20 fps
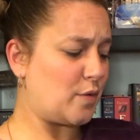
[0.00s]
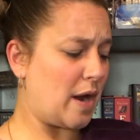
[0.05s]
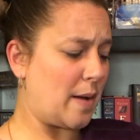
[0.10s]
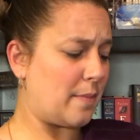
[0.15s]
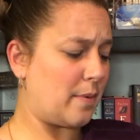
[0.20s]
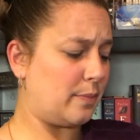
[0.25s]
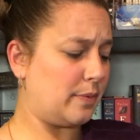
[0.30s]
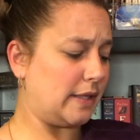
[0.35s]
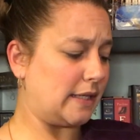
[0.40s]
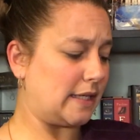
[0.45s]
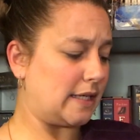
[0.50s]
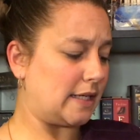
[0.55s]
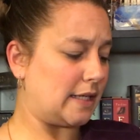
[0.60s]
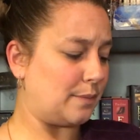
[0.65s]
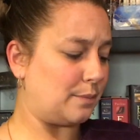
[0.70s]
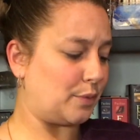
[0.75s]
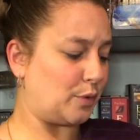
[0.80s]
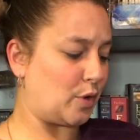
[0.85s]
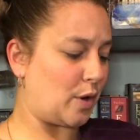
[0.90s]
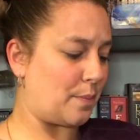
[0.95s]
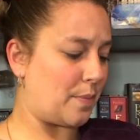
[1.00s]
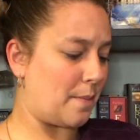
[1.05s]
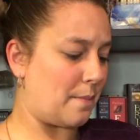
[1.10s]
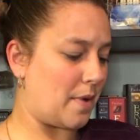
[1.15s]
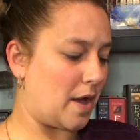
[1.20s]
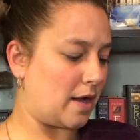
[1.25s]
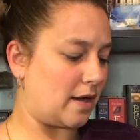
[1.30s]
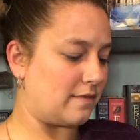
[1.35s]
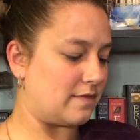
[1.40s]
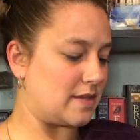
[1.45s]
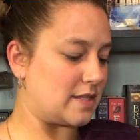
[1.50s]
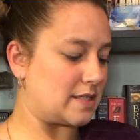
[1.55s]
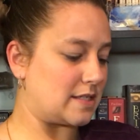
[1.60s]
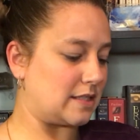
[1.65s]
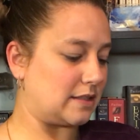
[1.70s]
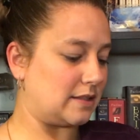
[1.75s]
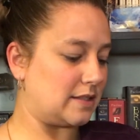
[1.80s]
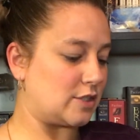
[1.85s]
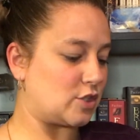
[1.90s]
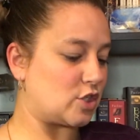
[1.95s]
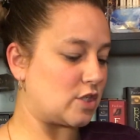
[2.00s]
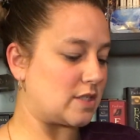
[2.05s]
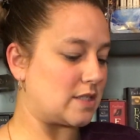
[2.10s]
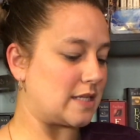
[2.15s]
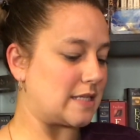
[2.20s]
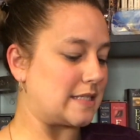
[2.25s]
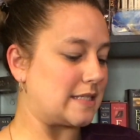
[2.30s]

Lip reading: Grab a blanket and brew up a mug of this delicious